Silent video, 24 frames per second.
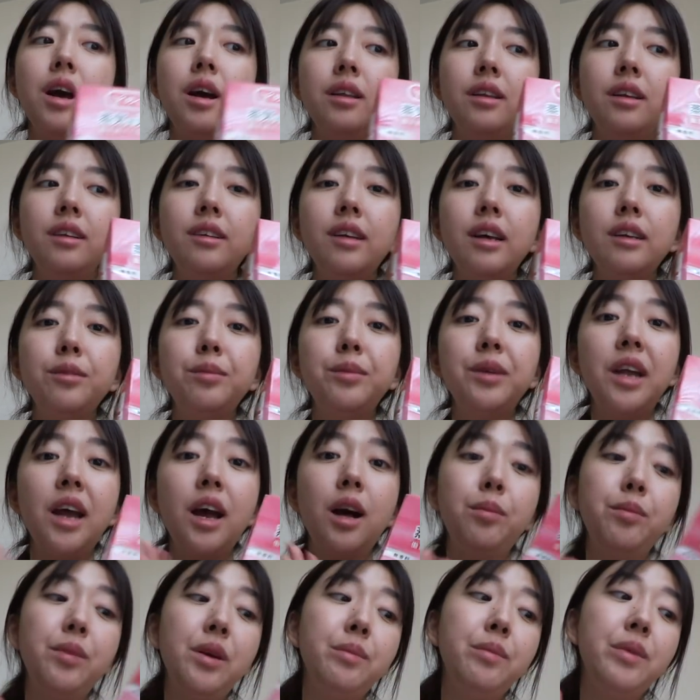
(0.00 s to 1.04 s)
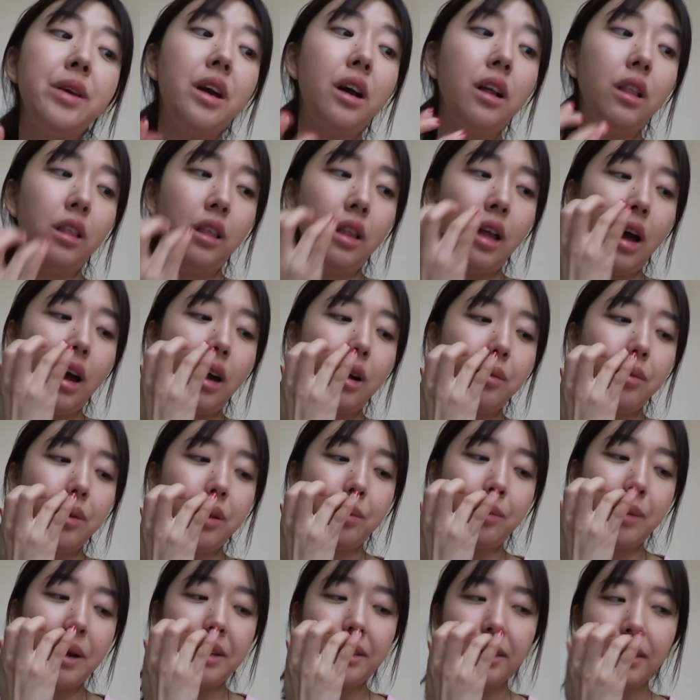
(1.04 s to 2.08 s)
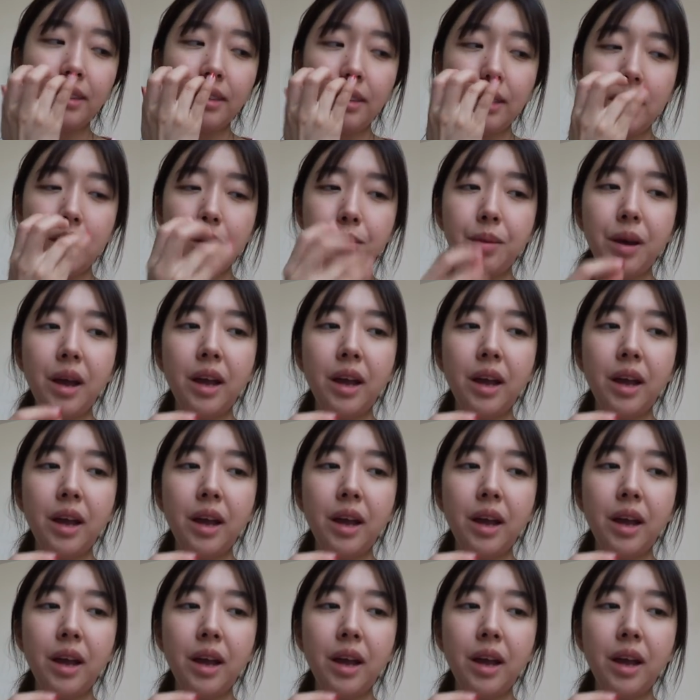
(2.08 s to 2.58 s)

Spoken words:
This has been helping me a lot with my sleep.